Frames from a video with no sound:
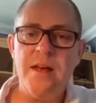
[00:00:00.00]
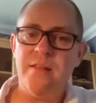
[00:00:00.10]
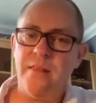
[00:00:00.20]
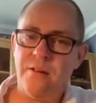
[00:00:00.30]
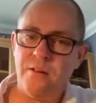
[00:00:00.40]

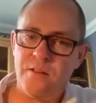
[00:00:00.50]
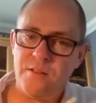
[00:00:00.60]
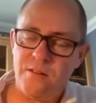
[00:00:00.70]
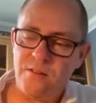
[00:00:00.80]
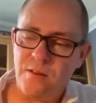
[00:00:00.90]
There
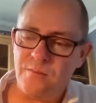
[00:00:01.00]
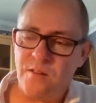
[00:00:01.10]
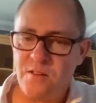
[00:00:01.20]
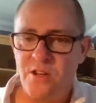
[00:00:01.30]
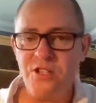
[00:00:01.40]
is some
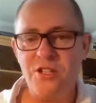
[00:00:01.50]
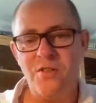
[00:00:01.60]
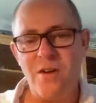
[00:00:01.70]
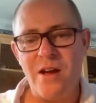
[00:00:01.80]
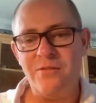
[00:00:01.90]
discussion
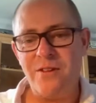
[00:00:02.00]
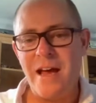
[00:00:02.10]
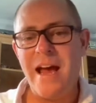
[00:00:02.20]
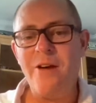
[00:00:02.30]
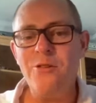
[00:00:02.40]
around
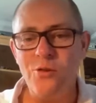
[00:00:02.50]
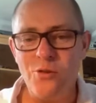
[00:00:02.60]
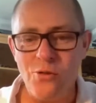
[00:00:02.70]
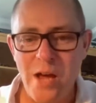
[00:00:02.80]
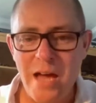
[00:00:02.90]
how you
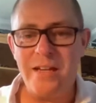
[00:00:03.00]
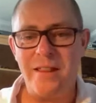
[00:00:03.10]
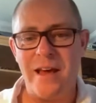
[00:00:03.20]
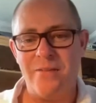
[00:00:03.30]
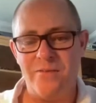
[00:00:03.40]
create
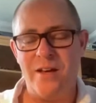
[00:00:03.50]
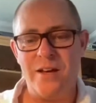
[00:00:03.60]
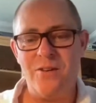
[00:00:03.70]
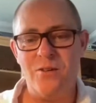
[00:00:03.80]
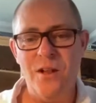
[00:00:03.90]
that
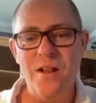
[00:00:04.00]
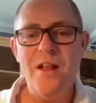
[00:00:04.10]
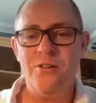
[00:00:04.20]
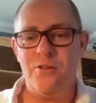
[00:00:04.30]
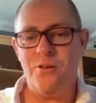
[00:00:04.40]
vehicle,
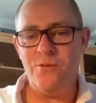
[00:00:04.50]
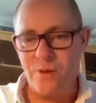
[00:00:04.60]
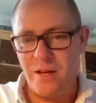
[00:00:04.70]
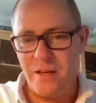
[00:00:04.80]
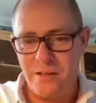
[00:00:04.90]
you know,
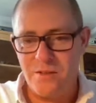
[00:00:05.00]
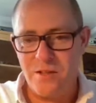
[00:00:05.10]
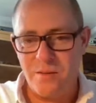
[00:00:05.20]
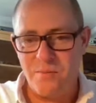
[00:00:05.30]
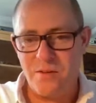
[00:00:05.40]
in
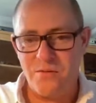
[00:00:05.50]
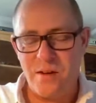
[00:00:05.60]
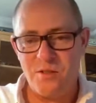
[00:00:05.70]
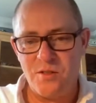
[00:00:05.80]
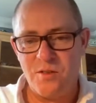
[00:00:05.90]
terms of
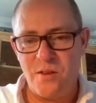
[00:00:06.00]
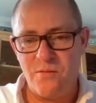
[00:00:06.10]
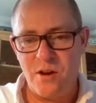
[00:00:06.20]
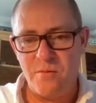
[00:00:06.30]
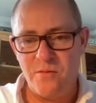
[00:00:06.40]
damage to the
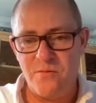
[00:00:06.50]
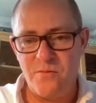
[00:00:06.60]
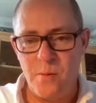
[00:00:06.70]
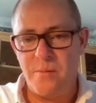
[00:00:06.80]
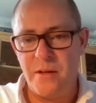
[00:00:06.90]
environment
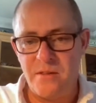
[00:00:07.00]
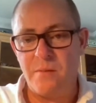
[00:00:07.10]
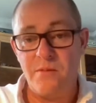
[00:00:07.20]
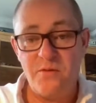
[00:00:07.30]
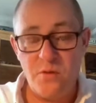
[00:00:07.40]
per se
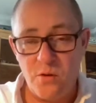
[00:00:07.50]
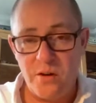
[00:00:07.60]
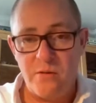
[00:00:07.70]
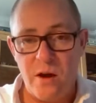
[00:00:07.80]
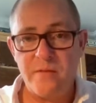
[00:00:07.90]
before it
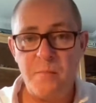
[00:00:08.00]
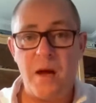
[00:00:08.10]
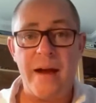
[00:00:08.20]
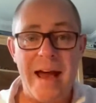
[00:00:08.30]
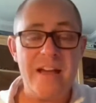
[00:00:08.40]
arrives.
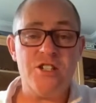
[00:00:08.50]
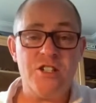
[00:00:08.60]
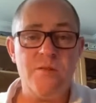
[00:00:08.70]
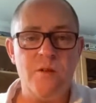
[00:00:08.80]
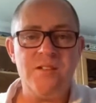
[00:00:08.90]
But
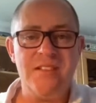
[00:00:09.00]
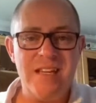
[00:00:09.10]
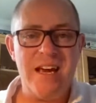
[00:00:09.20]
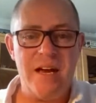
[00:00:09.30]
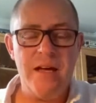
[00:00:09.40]
actually, once it's
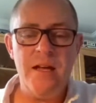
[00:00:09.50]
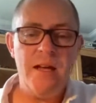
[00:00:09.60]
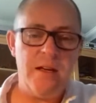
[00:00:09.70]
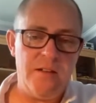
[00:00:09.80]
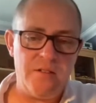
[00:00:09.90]
here,
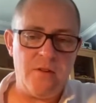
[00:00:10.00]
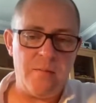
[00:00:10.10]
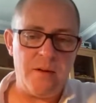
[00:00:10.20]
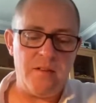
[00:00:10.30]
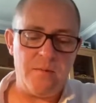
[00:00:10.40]
it's a great
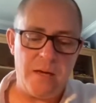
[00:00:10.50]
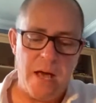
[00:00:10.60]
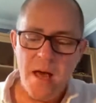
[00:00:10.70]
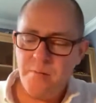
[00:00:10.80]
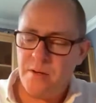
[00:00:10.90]
place to be.
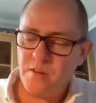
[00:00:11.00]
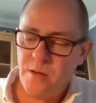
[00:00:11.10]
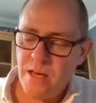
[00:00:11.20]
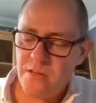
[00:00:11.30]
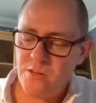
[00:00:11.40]
But as
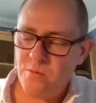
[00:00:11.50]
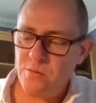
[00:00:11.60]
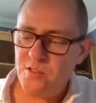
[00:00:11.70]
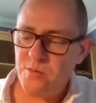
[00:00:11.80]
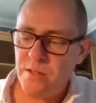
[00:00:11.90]
we head
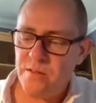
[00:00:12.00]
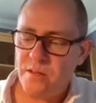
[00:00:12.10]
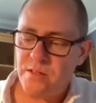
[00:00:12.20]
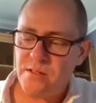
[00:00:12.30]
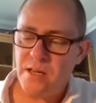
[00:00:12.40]
towards
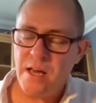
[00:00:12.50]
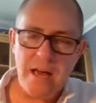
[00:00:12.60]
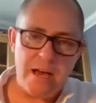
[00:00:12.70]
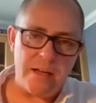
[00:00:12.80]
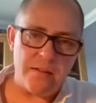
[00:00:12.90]
2030
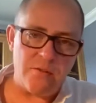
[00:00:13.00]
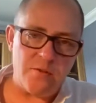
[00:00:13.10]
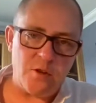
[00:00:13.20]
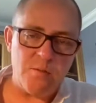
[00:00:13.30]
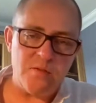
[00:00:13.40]
and the
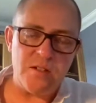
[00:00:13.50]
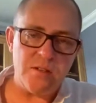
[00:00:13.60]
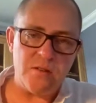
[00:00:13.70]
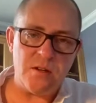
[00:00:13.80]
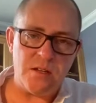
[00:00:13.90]
volume of
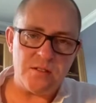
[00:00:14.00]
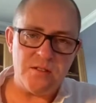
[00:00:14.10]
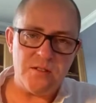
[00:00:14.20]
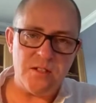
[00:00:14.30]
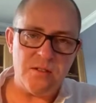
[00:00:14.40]
diesel cars
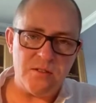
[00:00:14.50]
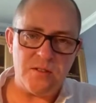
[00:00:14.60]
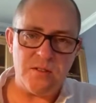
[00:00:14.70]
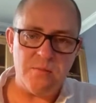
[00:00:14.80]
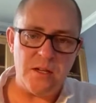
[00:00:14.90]
continues to
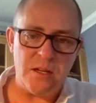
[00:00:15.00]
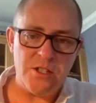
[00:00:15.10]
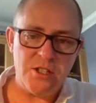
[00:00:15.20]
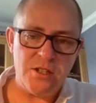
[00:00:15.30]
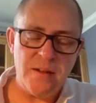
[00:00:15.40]

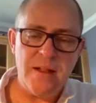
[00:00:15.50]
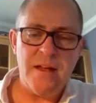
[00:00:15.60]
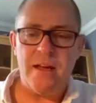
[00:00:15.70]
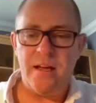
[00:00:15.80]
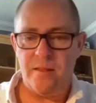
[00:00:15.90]
diminish
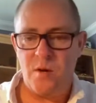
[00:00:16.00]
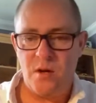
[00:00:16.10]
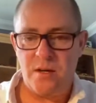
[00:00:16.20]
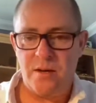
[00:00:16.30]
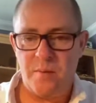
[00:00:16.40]
in the
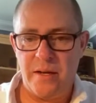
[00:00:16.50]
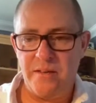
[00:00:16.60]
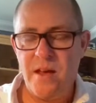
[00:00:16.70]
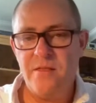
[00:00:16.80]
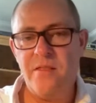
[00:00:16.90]

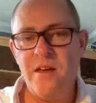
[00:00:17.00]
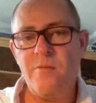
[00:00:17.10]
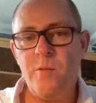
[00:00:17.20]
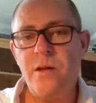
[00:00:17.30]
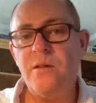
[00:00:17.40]
marketplace, there
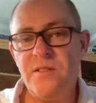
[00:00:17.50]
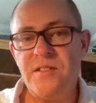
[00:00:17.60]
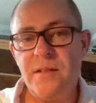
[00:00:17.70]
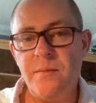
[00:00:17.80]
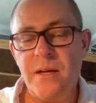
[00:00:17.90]
will
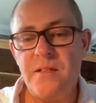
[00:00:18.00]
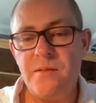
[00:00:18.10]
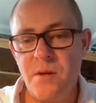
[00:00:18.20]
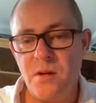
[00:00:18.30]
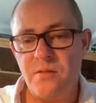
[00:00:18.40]
still be a
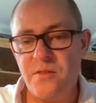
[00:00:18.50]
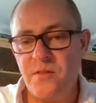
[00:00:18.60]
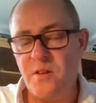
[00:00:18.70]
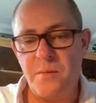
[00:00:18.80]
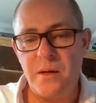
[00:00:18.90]
demand for
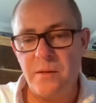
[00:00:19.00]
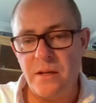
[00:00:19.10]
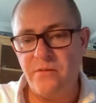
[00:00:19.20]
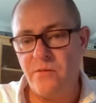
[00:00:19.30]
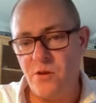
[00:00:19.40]
those people that
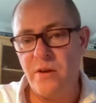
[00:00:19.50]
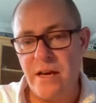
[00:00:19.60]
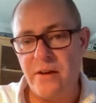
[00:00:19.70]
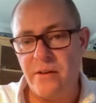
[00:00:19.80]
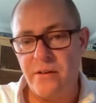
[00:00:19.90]
live in rural
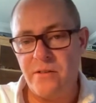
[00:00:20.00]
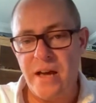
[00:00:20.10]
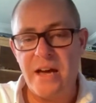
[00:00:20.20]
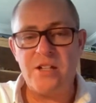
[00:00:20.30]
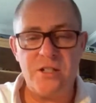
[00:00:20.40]
areas,
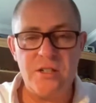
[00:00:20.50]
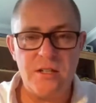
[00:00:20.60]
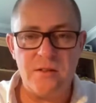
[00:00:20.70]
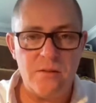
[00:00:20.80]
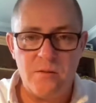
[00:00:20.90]
actually,
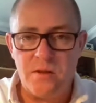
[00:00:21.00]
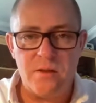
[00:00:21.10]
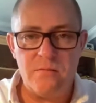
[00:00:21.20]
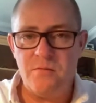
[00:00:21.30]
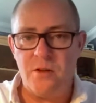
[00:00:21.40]

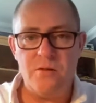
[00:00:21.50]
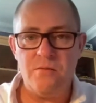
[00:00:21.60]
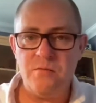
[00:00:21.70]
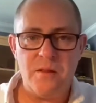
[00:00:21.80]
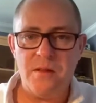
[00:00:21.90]
that you know,
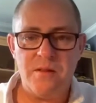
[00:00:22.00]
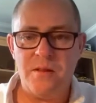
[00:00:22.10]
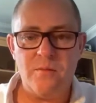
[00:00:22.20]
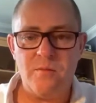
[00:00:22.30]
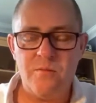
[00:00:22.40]

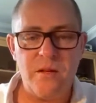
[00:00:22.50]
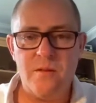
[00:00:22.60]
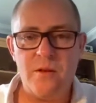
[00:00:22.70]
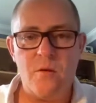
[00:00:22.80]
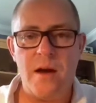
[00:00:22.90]

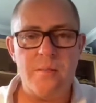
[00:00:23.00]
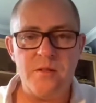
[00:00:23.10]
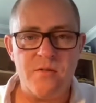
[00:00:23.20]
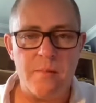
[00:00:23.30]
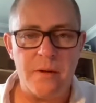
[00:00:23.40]
they're quite happy
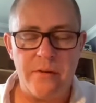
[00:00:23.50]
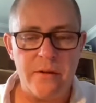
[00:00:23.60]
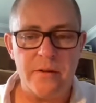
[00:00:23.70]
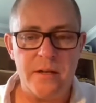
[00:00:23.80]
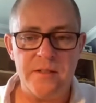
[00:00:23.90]
to rumble
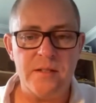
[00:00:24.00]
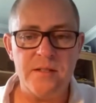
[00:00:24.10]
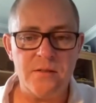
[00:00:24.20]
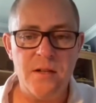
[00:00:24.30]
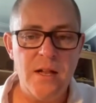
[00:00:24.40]
around in a
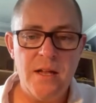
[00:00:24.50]
diesel.